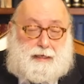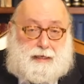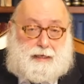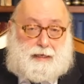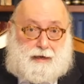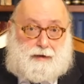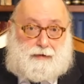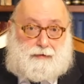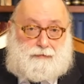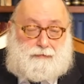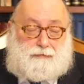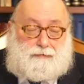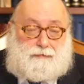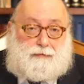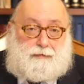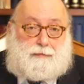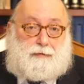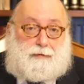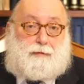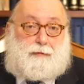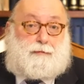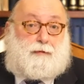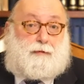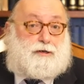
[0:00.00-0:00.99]
hear from
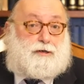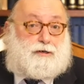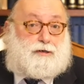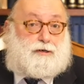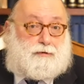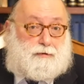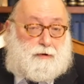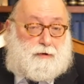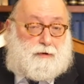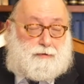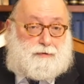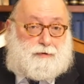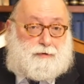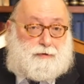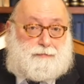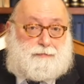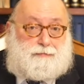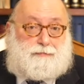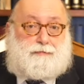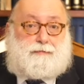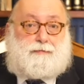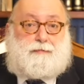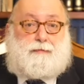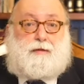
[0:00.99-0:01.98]
Rabbi Moshe Groner,
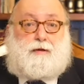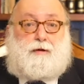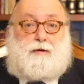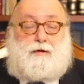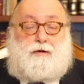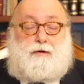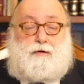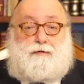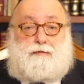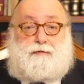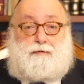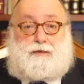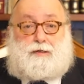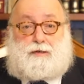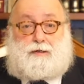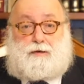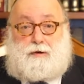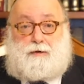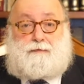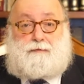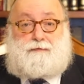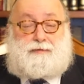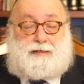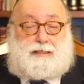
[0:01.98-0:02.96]
who
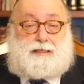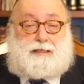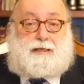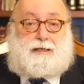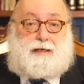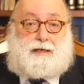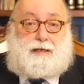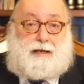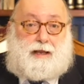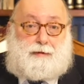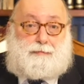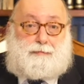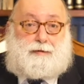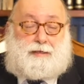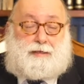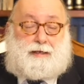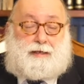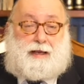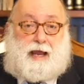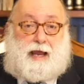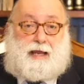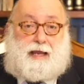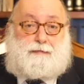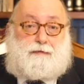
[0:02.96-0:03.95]
visited the Rebbe the
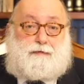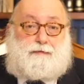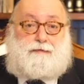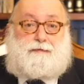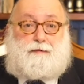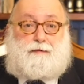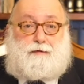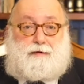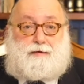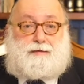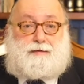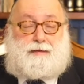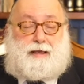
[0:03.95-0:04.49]
night before,